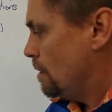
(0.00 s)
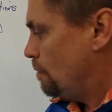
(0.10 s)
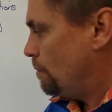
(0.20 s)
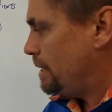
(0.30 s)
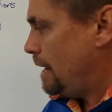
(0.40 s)

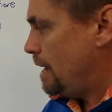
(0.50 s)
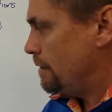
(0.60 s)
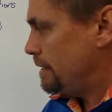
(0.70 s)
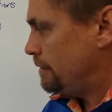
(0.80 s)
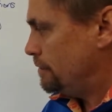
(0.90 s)
What we now
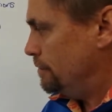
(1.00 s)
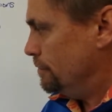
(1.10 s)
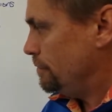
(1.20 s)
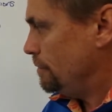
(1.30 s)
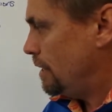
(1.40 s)
need to
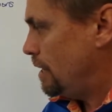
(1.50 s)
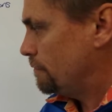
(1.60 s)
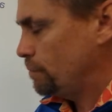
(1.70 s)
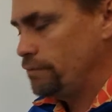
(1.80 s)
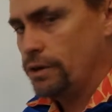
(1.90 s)
do,
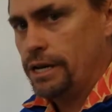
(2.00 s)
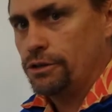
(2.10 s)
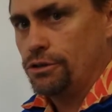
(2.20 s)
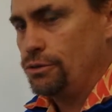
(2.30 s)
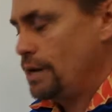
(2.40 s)
after we've got our
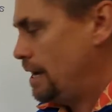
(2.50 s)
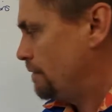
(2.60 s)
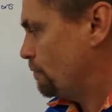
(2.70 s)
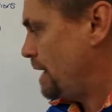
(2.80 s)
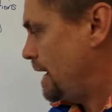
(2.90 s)
2
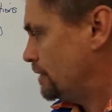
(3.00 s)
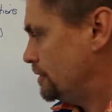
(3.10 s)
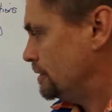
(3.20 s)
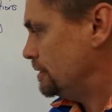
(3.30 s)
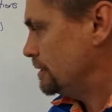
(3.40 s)
half
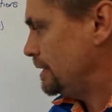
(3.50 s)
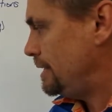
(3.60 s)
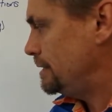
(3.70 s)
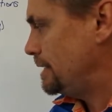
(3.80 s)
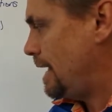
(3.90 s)
reactions,
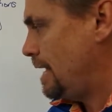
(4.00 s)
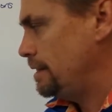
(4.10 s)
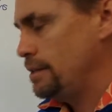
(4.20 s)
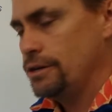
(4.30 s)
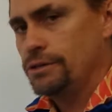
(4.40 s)
is to
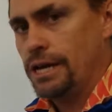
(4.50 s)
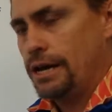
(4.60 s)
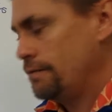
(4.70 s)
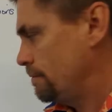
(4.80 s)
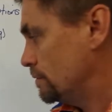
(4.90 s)
add those
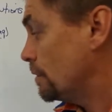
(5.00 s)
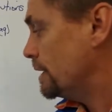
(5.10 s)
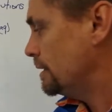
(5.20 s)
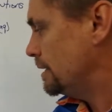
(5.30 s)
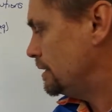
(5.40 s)

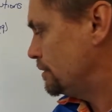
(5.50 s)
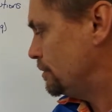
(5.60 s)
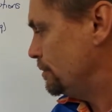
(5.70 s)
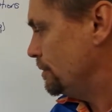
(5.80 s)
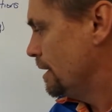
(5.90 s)
is
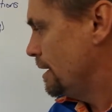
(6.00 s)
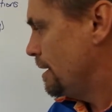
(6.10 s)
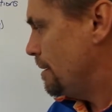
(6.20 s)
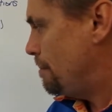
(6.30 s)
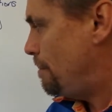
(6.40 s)
to
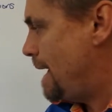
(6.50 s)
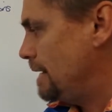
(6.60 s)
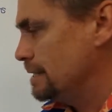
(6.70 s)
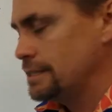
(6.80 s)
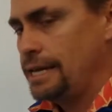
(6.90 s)

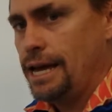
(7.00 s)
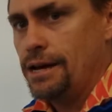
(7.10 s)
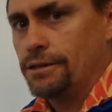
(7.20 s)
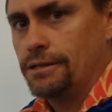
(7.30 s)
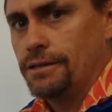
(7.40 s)
balance
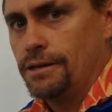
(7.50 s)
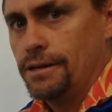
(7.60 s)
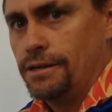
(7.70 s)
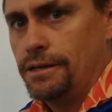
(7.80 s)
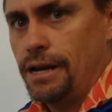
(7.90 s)
out
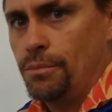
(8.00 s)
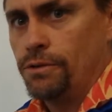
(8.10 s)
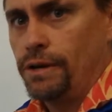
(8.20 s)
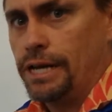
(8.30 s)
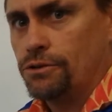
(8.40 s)
the number
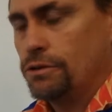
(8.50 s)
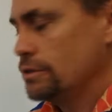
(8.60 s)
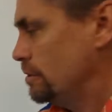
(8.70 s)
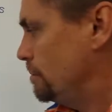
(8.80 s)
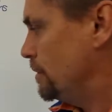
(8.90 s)
of
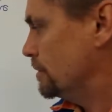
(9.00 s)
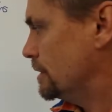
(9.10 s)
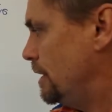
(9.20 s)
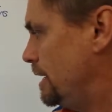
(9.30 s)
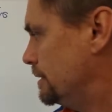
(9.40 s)
electrons on both
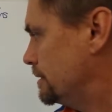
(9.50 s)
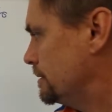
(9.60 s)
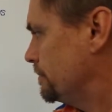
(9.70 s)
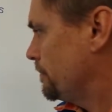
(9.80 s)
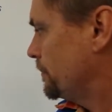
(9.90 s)

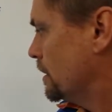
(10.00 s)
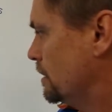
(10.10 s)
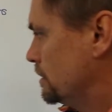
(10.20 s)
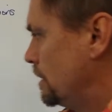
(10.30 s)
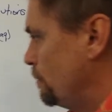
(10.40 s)
sides.
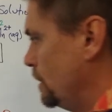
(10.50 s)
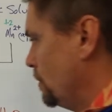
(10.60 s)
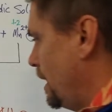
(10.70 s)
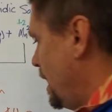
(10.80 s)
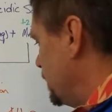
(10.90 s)
So if we
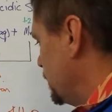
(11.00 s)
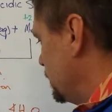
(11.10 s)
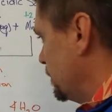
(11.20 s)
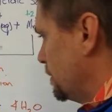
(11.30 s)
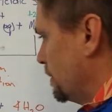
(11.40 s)
look at
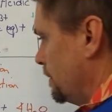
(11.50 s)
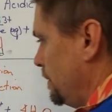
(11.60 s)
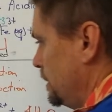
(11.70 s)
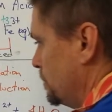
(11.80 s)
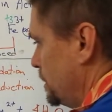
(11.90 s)

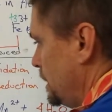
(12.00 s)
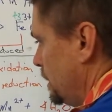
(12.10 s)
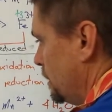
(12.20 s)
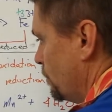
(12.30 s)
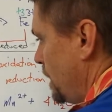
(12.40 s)
this
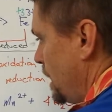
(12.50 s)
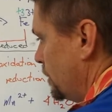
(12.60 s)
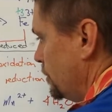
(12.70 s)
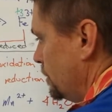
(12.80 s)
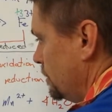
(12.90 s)
particular
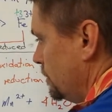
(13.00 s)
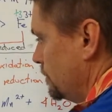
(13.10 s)
reaction